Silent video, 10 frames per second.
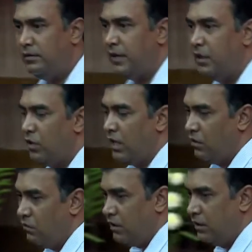Can you
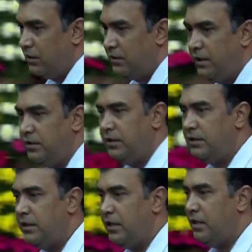calculate for the other 3 G,
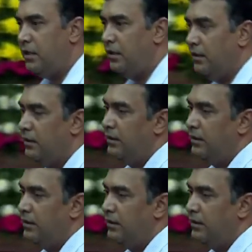C and T?